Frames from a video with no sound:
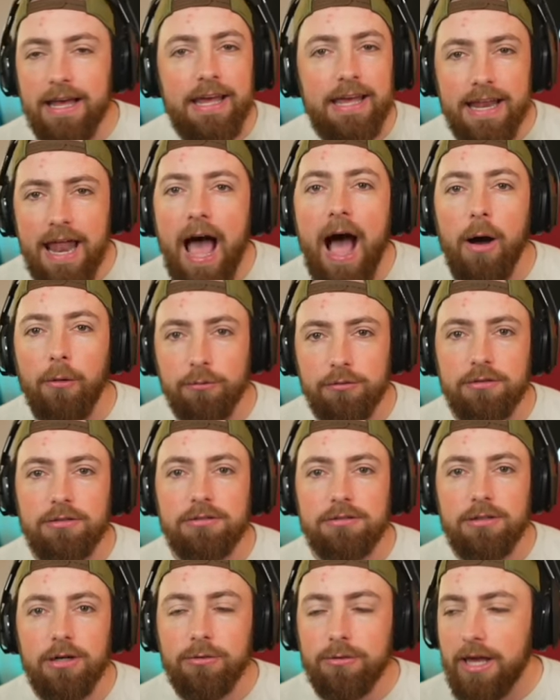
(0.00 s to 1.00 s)
an out.
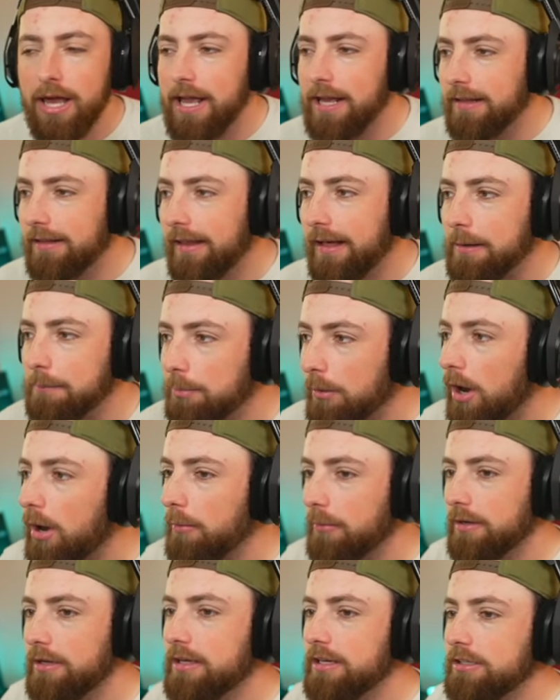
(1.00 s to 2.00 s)
Okay? Like,
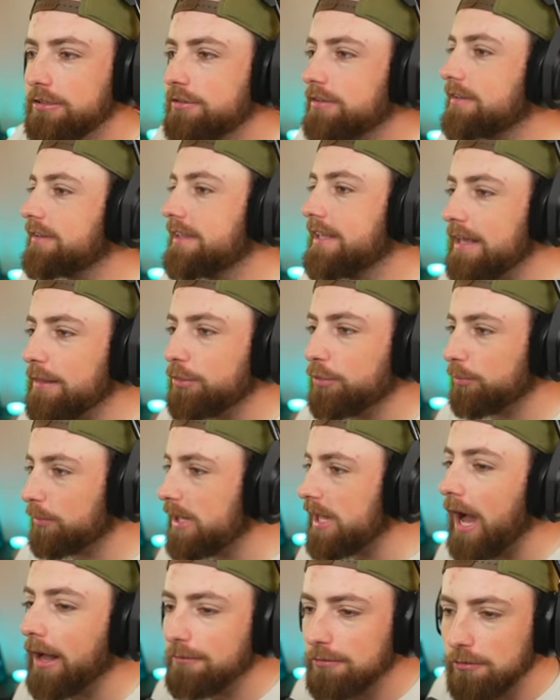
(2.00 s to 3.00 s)
bro, just get
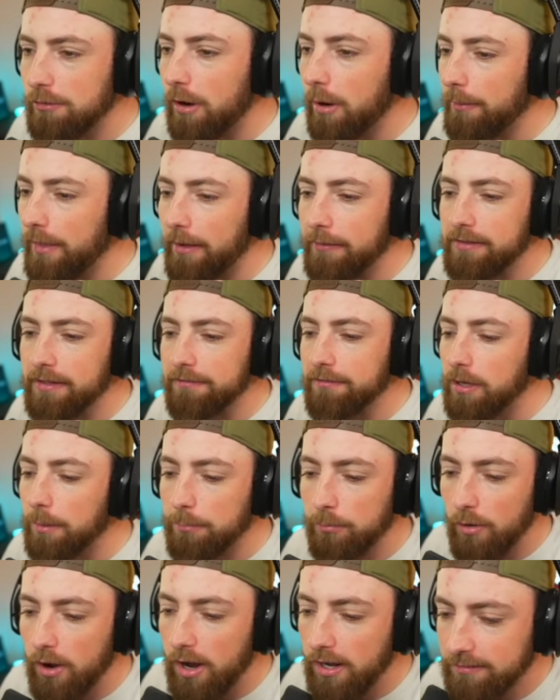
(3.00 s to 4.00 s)
3 outs in a row without giving
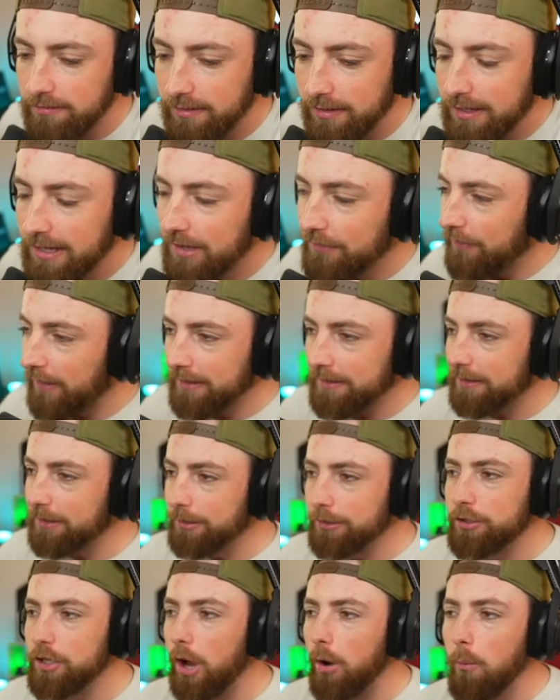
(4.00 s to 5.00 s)
up runs. Like,
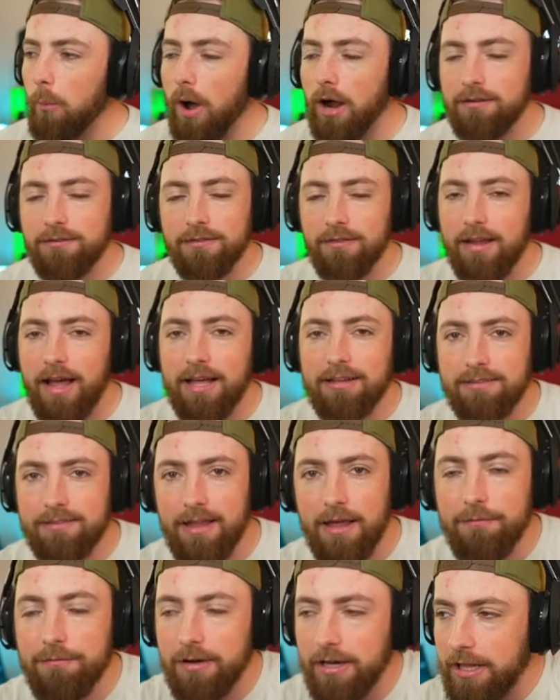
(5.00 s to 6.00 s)
literally, go watch the last
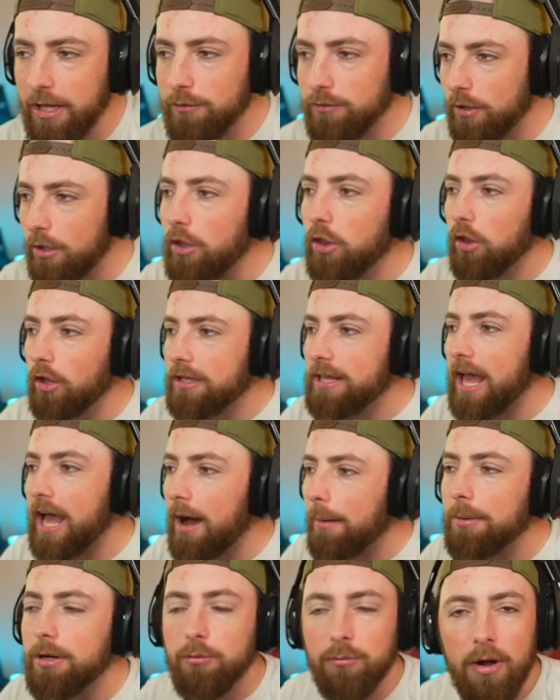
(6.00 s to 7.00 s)
10 videos and look
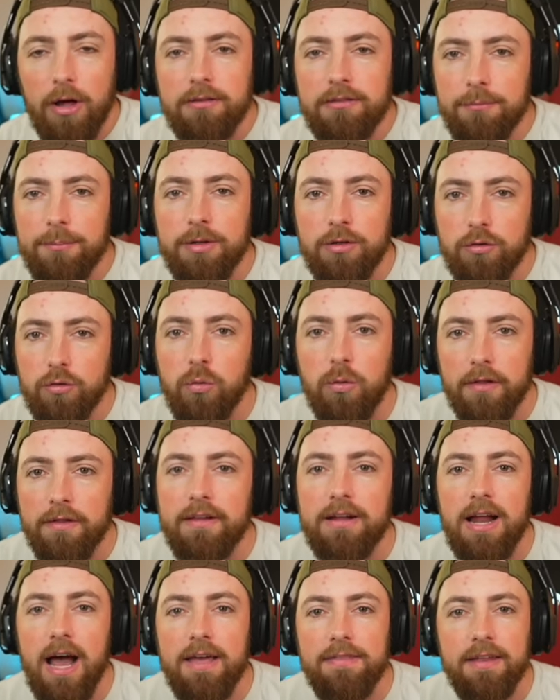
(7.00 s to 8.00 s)
how many runs have been scored in
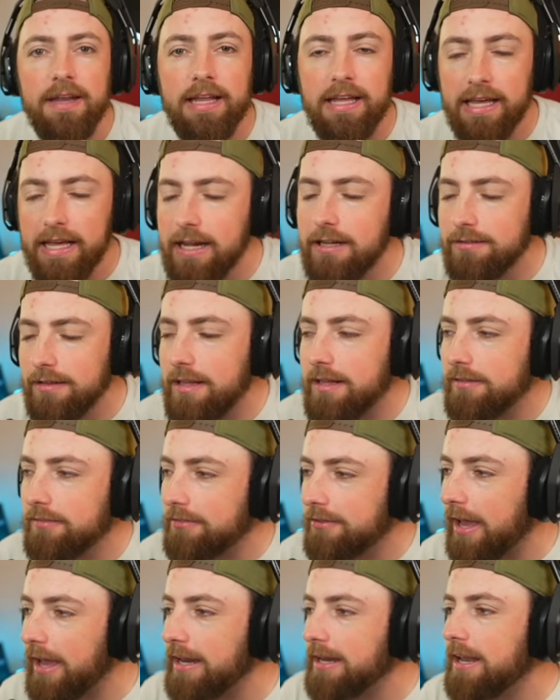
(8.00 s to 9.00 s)
the 9th inning. It is
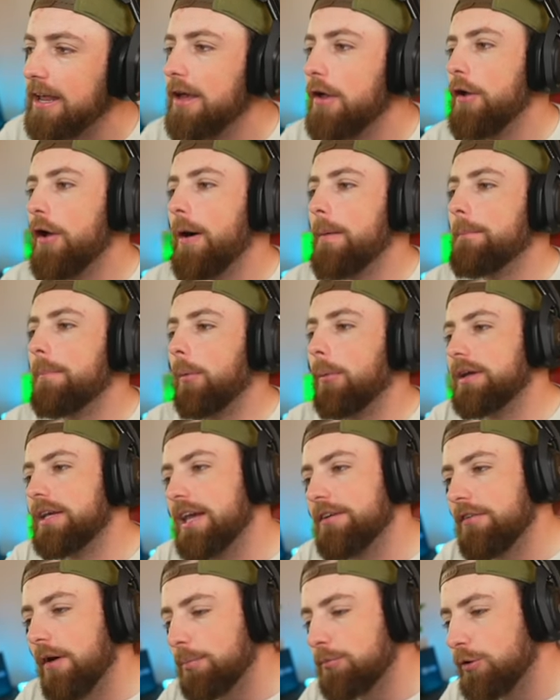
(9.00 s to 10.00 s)
insane. But we
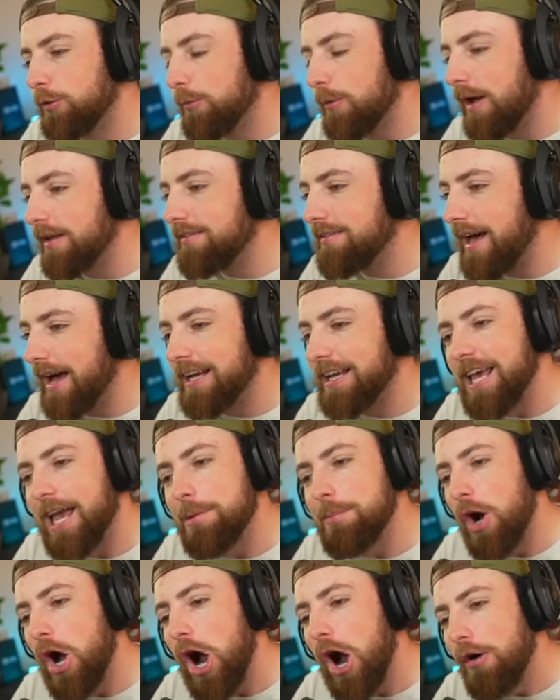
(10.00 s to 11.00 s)
give up 2 runs that
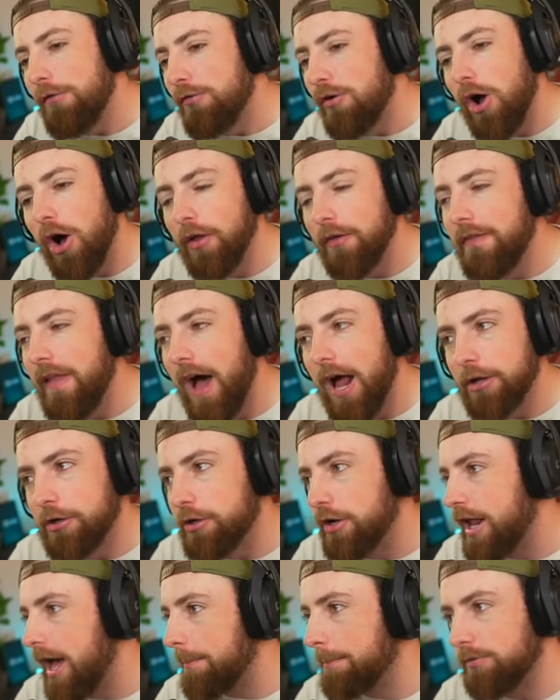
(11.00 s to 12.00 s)
game. Overall, not a
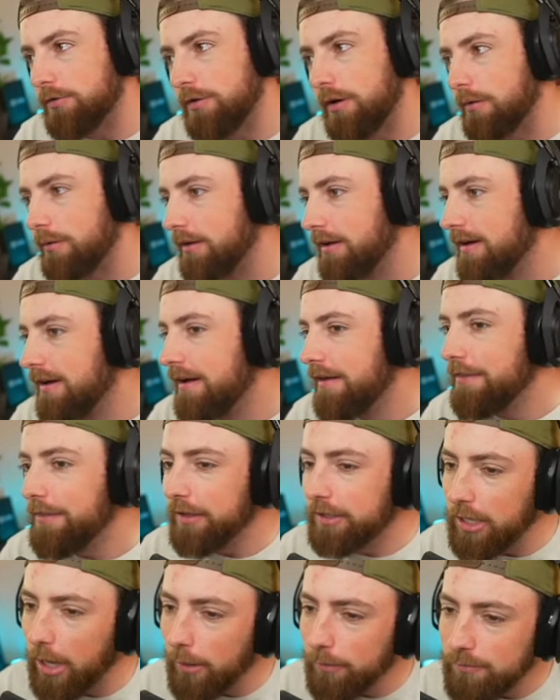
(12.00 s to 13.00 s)
good episode. The
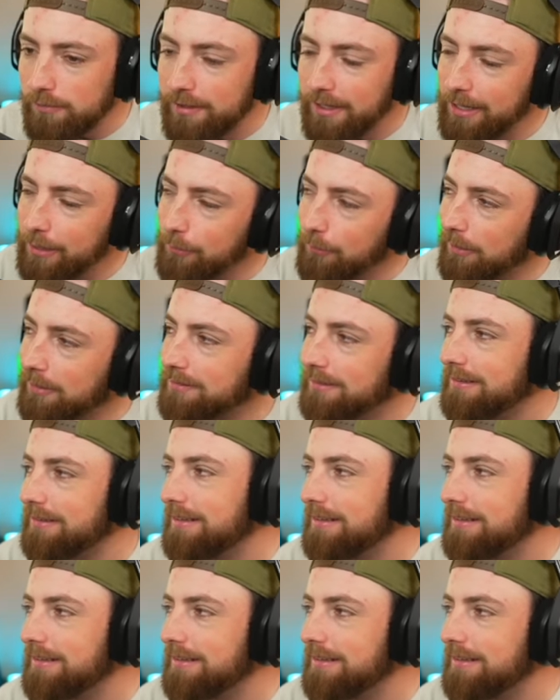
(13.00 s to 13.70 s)
Goat's hitting was...